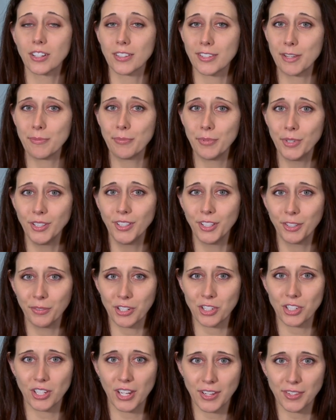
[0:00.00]
or nipple, in
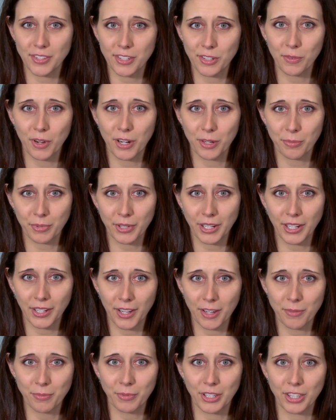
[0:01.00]
which case you'd want to bring it
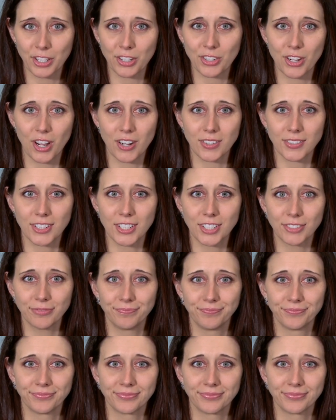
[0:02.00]
up with your doctor.